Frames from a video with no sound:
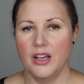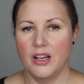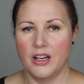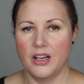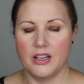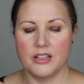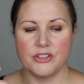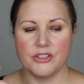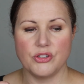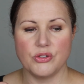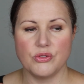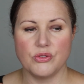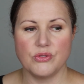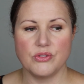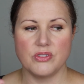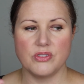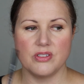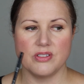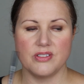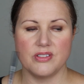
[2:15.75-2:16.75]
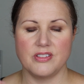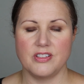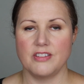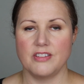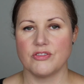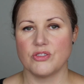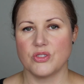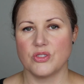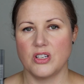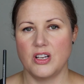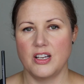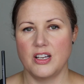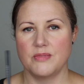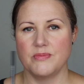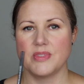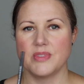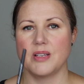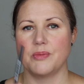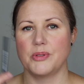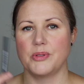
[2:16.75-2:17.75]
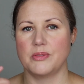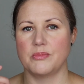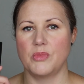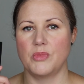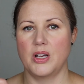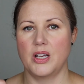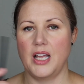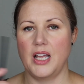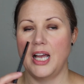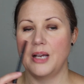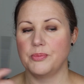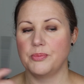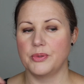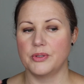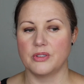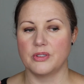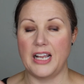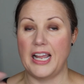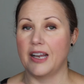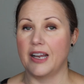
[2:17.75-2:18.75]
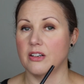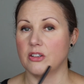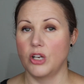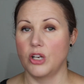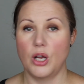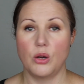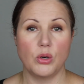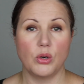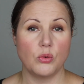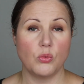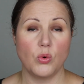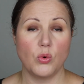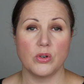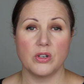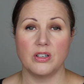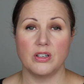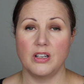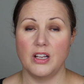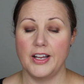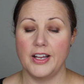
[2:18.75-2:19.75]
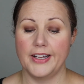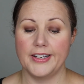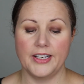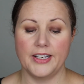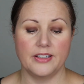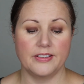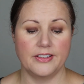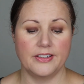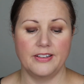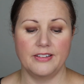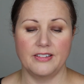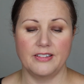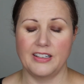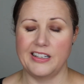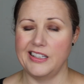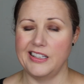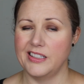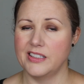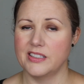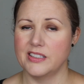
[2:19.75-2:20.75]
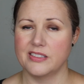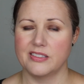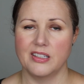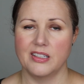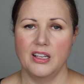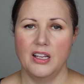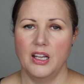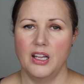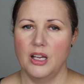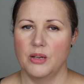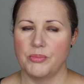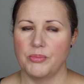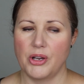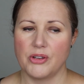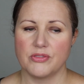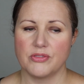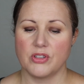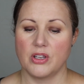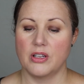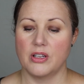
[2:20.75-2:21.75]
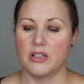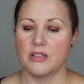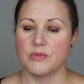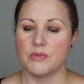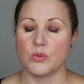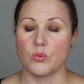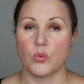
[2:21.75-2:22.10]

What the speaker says: I used it several times up in my upper and lower waterline and it leaked both times.